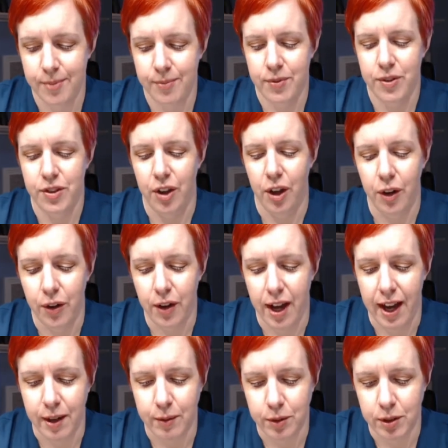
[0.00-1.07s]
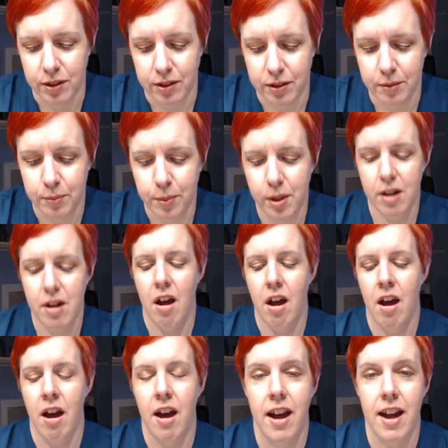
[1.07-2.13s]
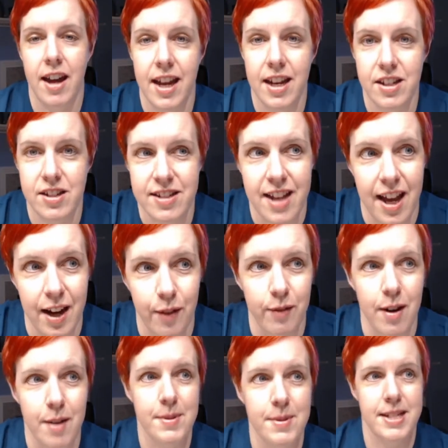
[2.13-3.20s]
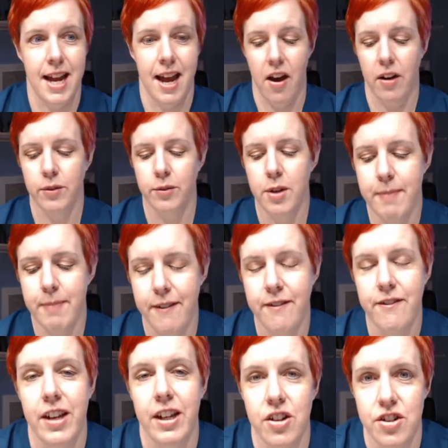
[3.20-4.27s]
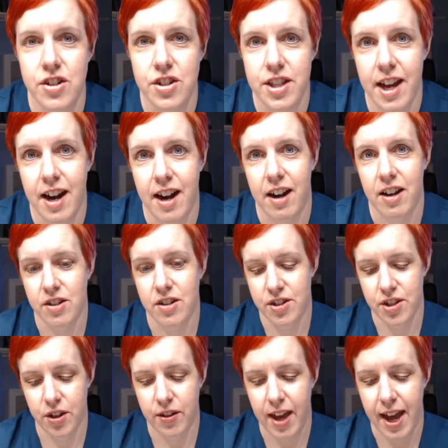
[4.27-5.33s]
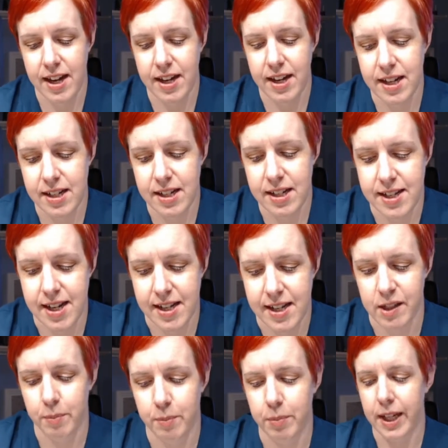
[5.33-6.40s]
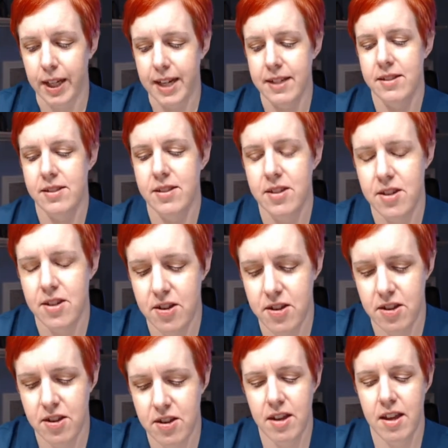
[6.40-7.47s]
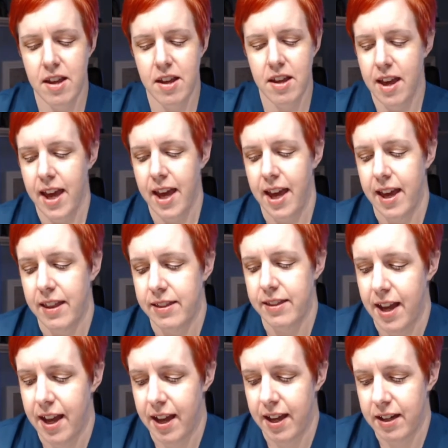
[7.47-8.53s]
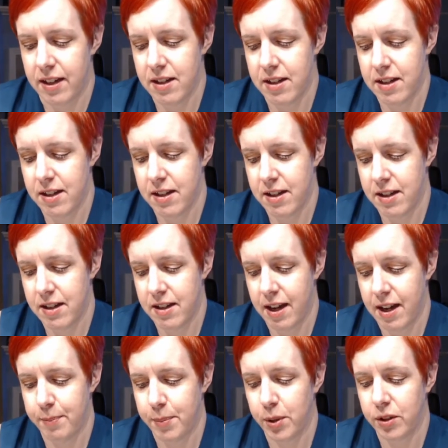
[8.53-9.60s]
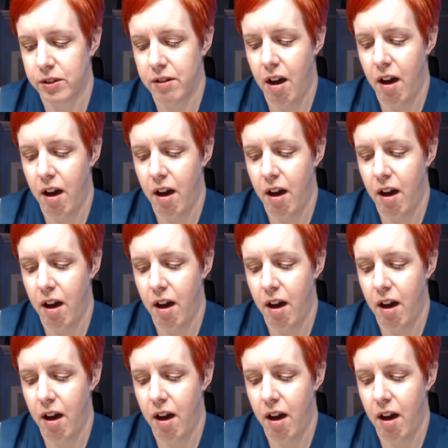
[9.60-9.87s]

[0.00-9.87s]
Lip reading: So I will put it on and just kind of rub it down with my fingers there so that it stays in place. And then I pull